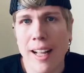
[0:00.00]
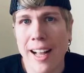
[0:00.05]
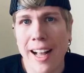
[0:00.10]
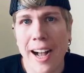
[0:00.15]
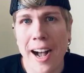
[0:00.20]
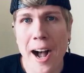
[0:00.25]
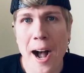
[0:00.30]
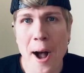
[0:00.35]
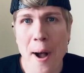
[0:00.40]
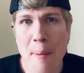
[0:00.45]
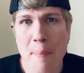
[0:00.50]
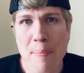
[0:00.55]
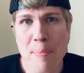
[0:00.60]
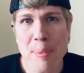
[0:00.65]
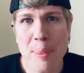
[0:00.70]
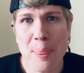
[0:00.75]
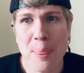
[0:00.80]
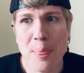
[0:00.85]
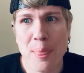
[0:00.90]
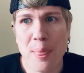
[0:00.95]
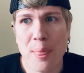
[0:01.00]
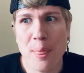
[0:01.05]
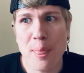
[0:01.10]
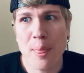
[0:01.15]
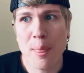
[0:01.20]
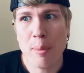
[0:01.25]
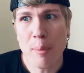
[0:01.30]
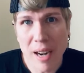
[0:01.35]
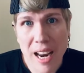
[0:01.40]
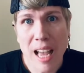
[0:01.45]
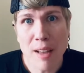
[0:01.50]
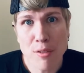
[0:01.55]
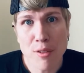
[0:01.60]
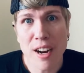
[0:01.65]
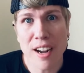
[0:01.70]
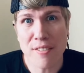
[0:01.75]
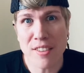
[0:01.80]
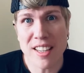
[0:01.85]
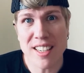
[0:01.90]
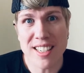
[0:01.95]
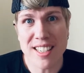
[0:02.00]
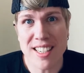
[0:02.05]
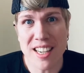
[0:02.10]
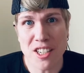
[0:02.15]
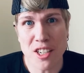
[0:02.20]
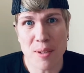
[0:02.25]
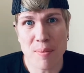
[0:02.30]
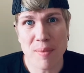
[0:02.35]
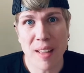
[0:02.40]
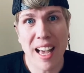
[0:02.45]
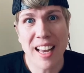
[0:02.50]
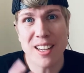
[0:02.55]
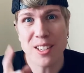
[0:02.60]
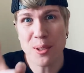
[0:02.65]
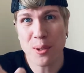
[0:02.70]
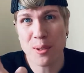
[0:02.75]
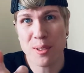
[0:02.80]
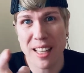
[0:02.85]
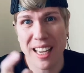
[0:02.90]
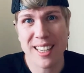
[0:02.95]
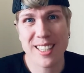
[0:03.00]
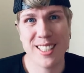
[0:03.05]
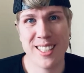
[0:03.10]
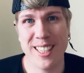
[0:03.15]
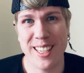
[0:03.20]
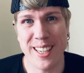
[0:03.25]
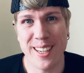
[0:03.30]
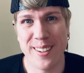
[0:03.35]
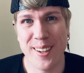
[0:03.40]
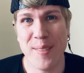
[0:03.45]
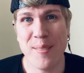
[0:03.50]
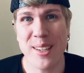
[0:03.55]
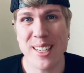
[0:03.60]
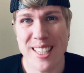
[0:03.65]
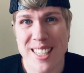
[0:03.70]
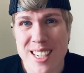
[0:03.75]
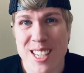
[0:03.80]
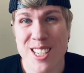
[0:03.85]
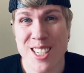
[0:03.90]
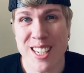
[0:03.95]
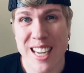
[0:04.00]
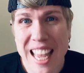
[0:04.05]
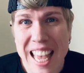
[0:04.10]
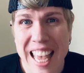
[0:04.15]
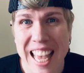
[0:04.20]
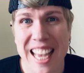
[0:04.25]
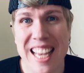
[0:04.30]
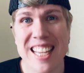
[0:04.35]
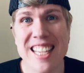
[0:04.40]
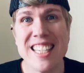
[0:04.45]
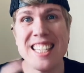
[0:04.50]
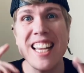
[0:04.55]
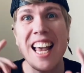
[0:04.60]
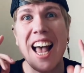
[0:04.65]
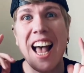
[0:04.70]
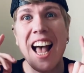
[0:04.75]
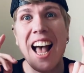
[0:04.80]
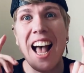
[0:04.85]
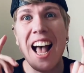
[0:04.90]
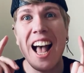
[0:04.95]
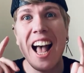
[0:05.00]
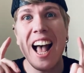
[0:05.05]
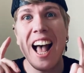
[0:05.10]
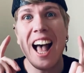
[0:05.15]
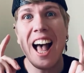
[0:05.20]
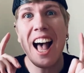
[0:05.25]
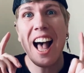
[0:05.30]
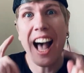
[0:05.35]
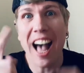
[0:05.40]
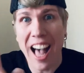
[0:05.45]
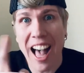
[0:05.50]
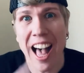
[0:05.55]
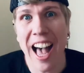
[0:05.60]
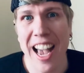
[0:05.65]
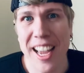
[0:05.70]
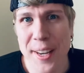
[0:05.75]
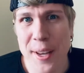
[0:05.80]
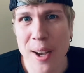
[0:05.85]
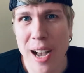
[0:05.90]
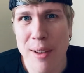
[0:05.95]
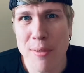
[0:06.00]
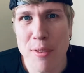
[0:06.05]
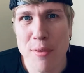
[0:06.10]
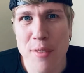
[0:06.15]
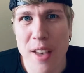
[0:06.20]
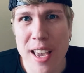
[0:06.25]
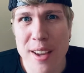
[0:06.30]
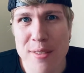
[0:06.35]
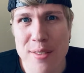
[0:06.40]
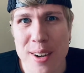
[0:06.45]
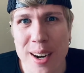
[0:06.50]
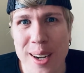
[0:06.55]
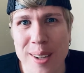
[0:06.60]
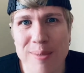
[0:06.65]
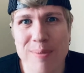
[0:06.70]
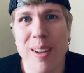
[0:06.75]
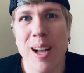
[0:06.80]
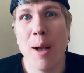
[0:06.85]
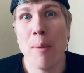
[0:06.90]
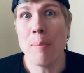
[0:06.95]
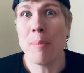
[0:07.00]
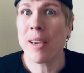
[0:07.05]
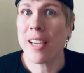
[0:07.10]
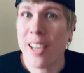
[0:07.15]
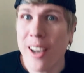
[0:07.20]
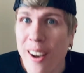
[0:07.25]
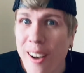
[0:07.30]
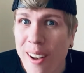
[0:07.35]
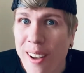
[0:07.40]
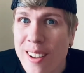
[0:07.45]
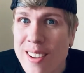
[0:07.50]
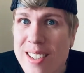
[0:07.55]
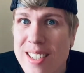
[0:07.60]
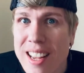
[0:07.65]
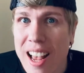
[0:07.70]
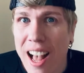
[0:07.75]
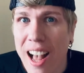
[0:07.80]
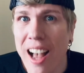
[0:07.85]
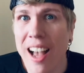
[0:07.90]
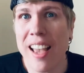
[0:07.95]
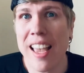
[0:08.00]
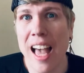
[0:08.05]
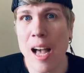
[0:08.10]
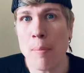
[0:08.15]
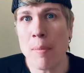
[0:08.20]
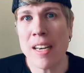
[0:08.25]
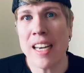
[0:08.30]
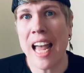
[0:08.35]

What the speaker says: But I have arrived at a decision, and it's all thanks to you. And my decision is, I don't have a favourite, because I am an